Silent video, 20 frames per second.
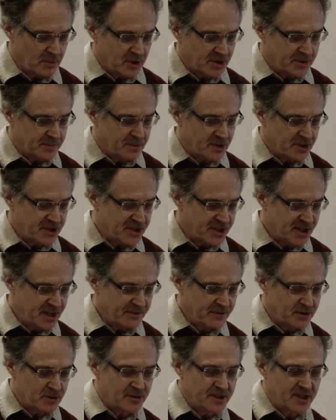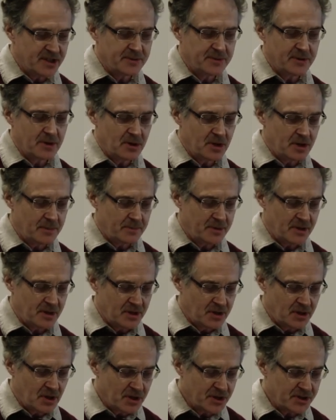was perceived to disturb
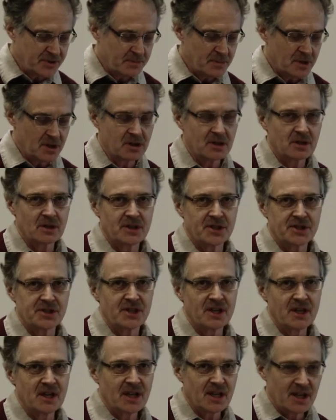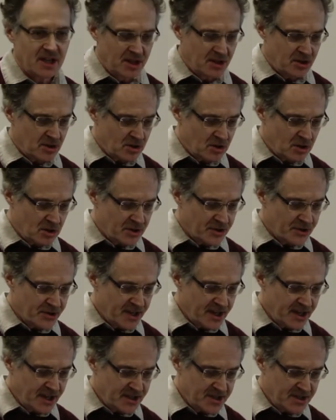non-smokers in a
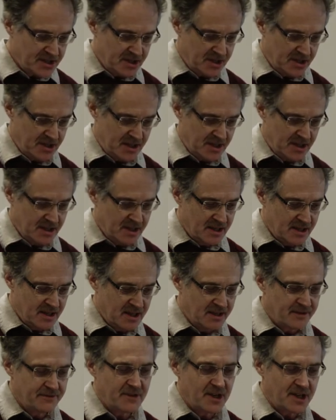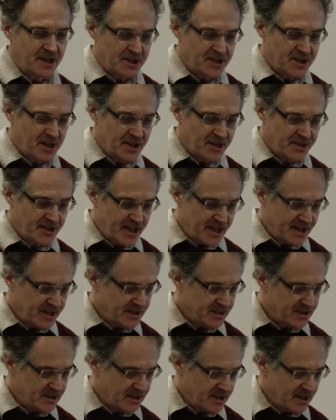concrete and very
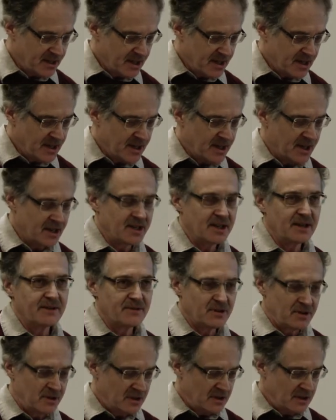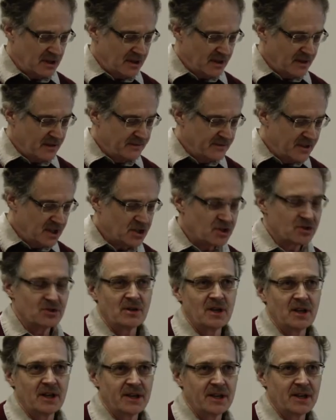direct and even
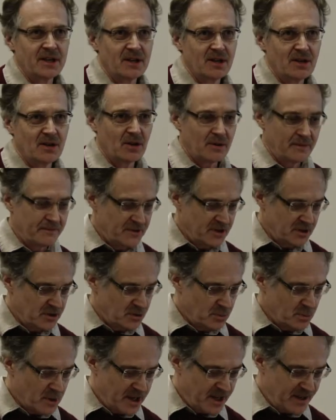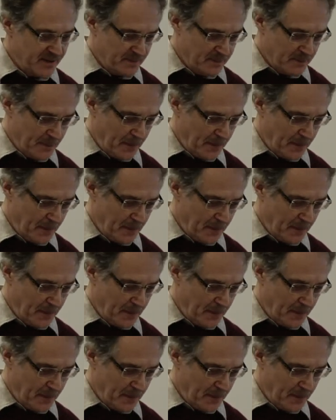visually obvious way,